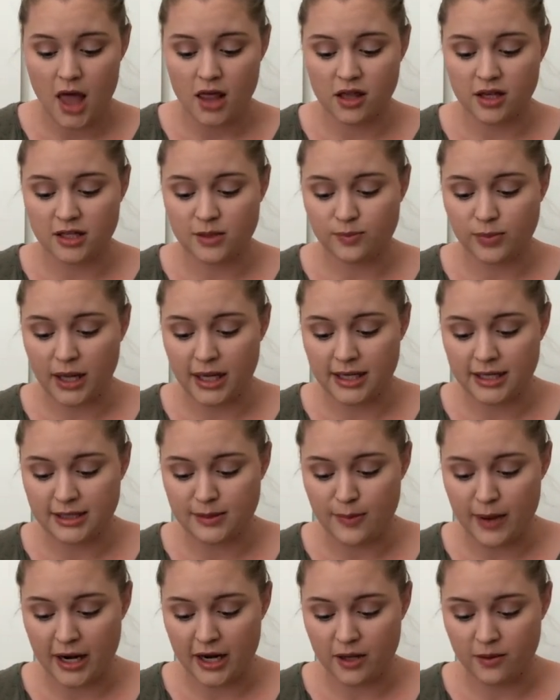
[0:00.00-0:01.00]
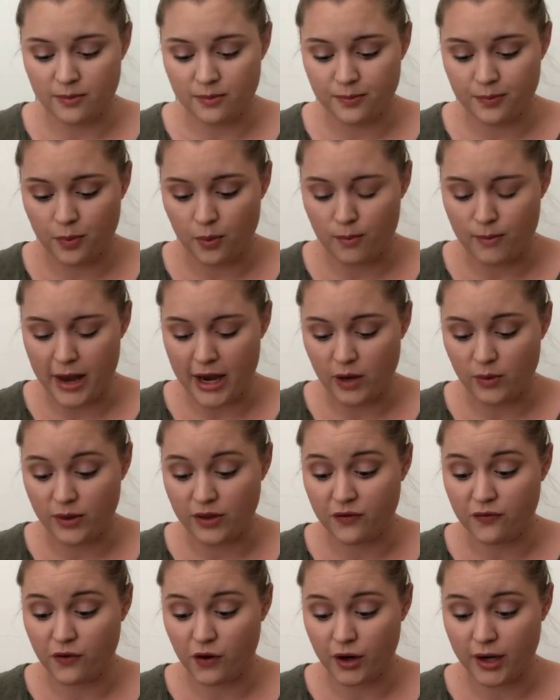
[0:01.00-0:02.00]
This blend is made
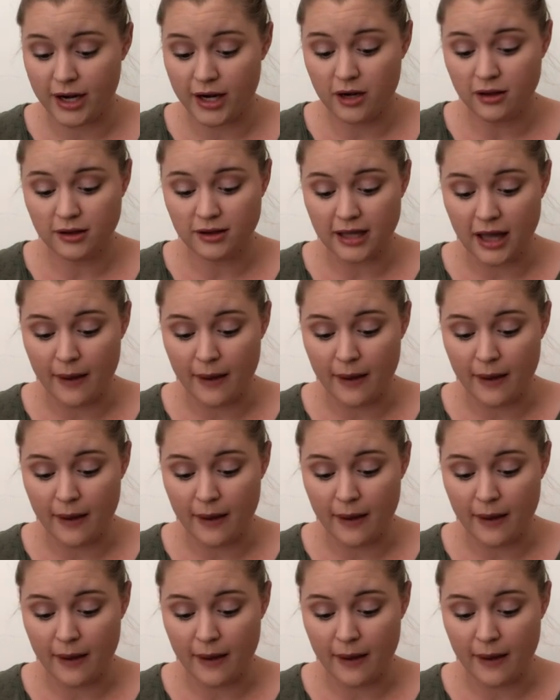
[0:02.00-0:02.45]
with fir needle,